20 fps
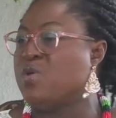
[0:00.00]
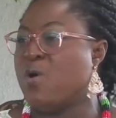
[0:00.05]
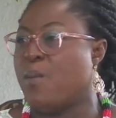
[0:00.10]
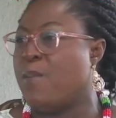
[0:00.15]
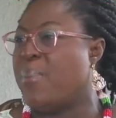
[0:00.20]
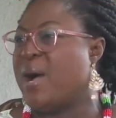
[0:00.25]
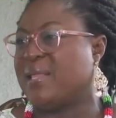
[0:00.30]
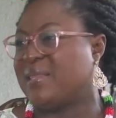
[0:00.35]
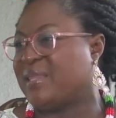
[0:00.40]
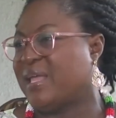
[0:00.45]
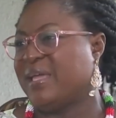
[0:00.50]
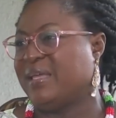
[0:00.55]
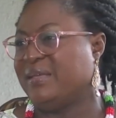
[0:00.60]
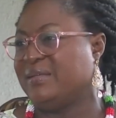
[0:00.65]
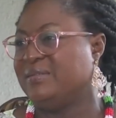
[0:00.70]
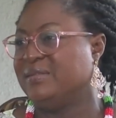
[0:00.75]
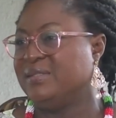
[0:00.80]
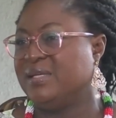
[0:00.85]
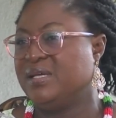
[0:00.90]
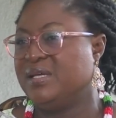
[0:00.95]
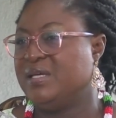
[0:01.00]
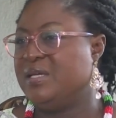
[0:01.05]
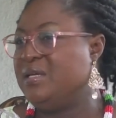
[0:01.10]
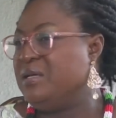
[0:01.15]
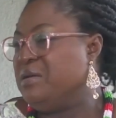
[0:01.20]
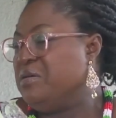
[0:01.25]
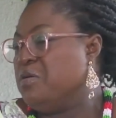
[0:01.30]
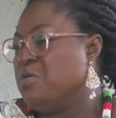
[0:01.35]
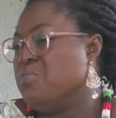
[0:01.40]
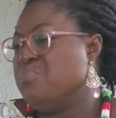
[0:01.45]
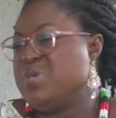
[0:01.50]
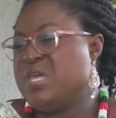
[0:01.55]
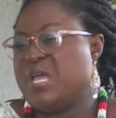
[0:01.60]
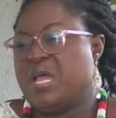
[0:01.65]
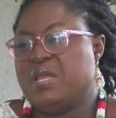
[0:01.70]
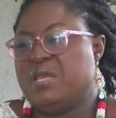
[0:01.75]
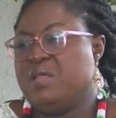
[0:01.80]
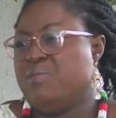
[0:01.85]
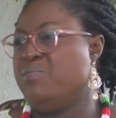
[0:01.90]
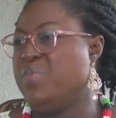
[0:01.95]
your bad time. Ubi
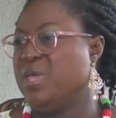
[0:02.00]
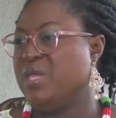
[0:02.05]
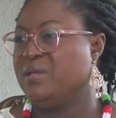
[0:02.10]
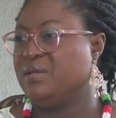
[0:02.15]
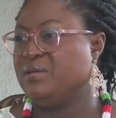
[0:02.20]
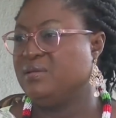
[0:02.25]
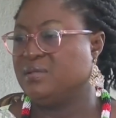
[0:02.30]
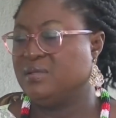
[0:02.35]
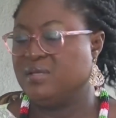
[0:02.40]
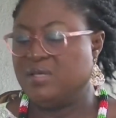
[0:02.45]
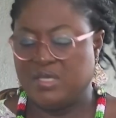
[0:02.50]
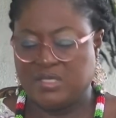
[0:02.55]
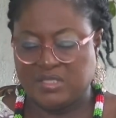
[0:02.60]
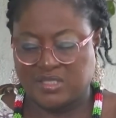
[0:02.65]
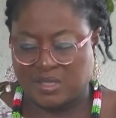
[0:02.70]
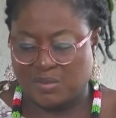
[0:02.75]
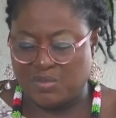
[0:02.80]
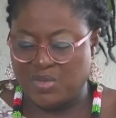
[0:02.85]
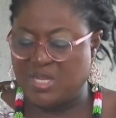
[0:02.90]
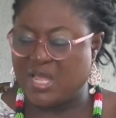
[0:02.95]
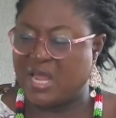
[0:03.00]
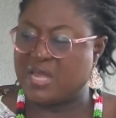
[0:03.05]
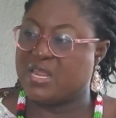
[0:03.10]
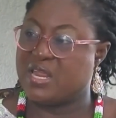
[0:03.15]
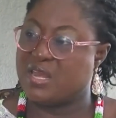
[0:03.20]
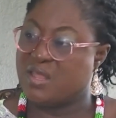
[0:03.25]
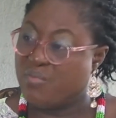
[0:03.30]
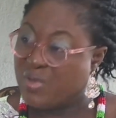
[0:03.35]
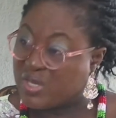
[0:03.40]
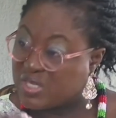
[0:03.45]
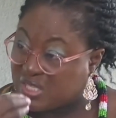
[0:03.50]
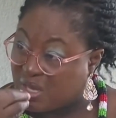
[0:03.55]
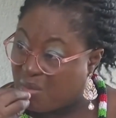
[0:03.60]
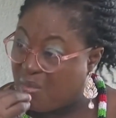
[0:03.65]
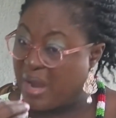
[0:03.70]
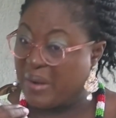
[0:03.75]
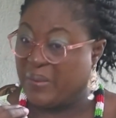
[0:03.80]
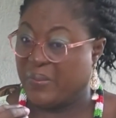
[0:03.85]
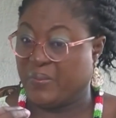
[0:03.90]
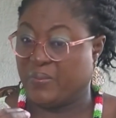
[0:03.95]
enemy. Se me di adi ni be
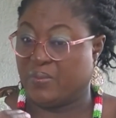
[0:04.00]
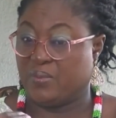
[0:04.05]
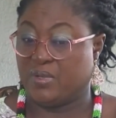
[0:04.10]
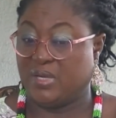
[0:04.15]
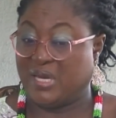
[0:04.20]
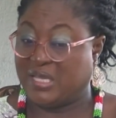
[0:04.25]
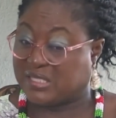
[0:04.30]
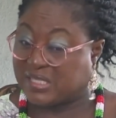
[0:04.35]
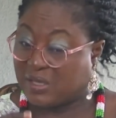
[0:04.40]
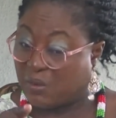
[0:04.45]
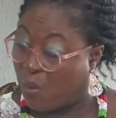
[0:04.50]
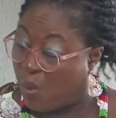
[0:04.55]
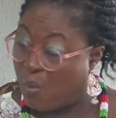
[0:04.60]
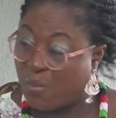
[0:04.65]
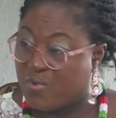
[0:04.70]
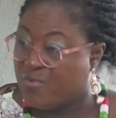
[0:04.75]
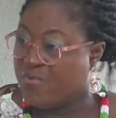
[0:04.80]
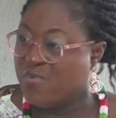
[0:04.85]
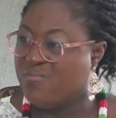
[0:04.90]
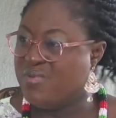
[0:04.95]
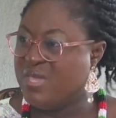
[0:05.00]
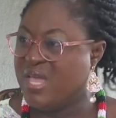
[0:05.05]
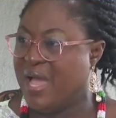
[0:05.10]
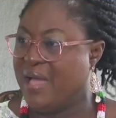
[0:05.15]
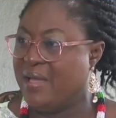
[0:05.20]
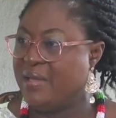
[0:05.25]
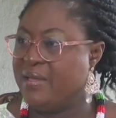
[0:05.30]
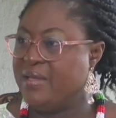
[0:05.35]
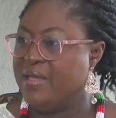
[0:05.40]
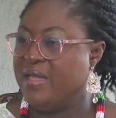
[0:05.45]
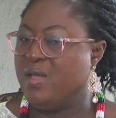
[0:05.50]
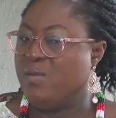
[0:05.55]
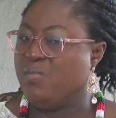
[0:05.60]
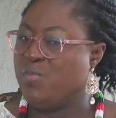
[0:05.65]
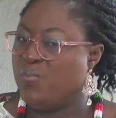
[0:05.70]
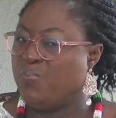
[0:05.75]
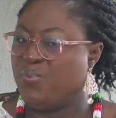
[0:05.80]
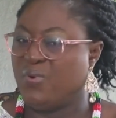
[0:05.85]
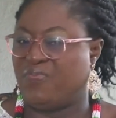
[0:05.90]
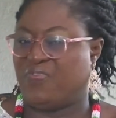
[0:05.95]
shema no, na se komu di ubiya.
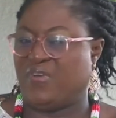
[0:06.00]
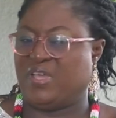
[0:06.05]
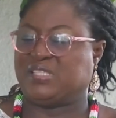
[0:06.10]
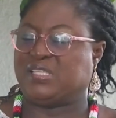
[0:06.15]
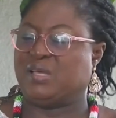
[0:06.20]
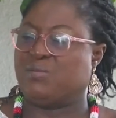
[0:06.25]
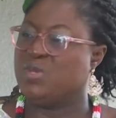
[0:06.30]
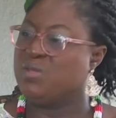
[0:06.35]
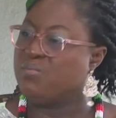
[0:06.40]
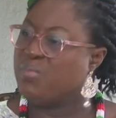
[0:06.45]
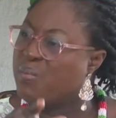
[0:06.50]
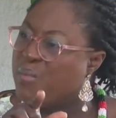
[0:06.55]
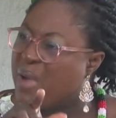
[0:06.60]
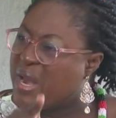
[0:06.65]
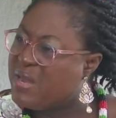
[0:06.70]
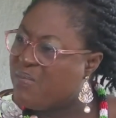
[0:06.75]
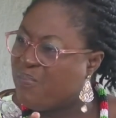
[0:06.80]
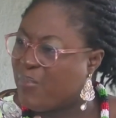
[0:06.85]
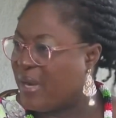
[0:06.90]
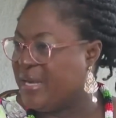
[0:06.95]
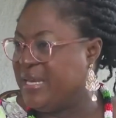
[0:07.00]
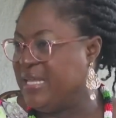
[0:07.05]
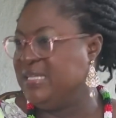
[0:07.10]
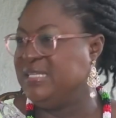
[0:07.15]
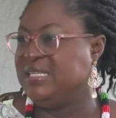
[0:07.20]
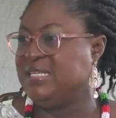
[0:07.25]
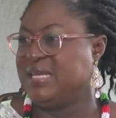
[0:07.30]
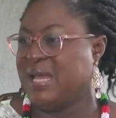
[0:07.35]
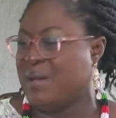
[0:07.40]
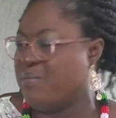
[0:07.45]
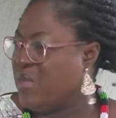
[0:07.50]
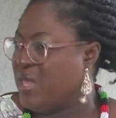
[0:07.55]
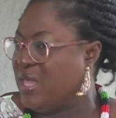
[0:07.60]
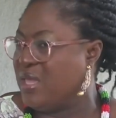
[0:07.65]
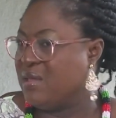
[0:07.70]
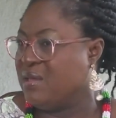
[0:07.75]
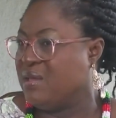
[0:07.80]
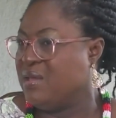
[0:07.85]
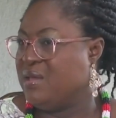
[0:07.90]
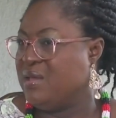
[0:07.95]
Me prefer se me di be mani panedi, na me,
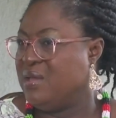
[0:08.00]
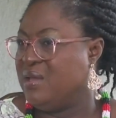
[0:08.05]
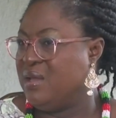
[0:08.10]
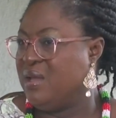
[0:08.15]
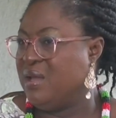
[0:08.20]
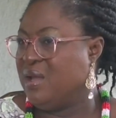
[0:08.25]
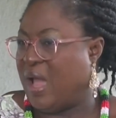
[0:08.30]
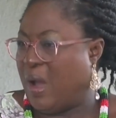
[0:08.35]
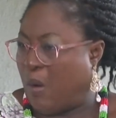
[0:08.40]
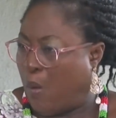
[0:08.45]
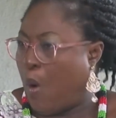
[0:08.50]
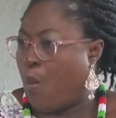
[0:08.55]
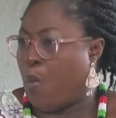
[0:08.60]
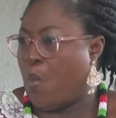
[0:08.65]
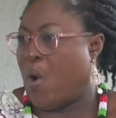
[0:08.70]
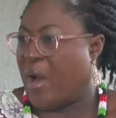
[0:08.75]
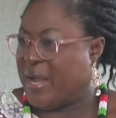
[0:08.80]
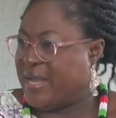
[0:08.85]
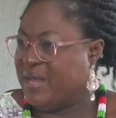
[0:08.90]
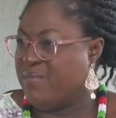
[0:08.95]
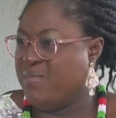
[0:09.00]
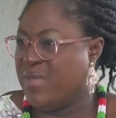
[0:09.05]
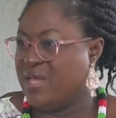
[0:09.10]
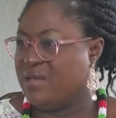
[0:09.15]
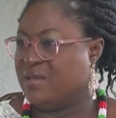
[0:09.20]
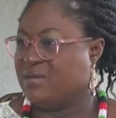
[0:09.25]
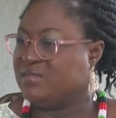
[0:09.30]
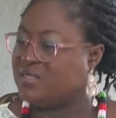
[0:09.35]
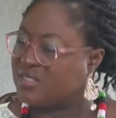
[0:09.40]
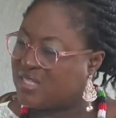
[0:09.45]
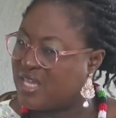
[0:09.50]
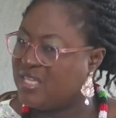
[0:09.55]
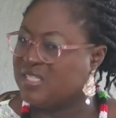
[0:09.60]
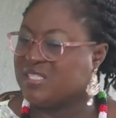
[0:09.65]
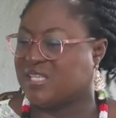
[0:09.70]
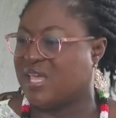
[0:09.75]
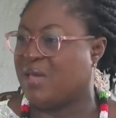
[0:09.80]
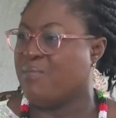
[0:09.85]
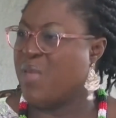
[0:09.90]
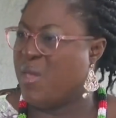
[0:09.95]
e komu adi me, chen
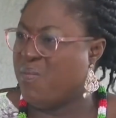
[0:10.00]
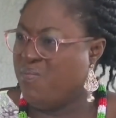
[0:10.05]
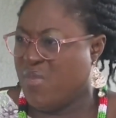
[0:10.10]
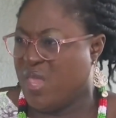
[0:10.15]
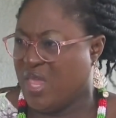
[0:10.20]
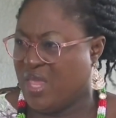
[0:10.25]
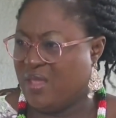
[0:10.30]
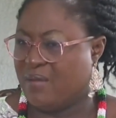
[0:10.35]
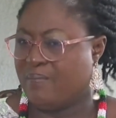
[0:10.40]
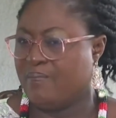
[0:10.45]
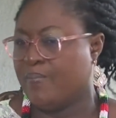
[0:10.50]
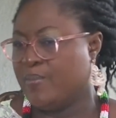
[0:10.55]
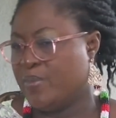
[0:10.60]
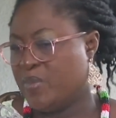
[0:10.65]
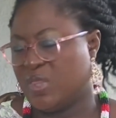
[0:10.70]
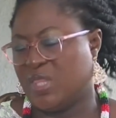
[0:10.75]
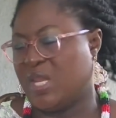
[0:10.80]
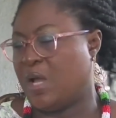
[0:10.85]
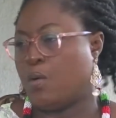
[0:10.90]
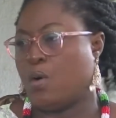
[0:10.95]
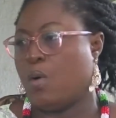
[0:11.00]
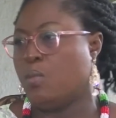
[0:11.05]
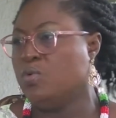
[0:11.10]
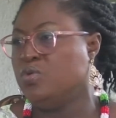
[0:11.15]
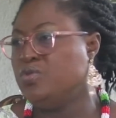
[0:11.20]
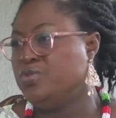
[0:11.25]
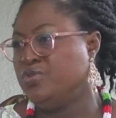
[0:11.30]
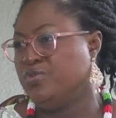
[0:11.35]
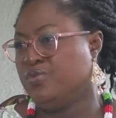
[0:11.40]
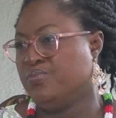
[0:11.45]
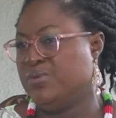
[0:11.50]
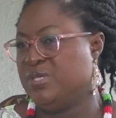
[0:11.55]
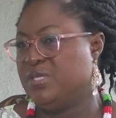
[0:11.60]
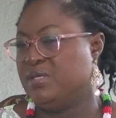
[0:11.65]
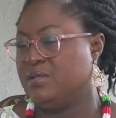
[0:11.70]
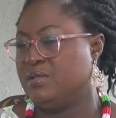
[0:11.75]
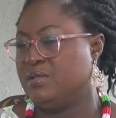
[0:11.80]
se me, na komu di ubi.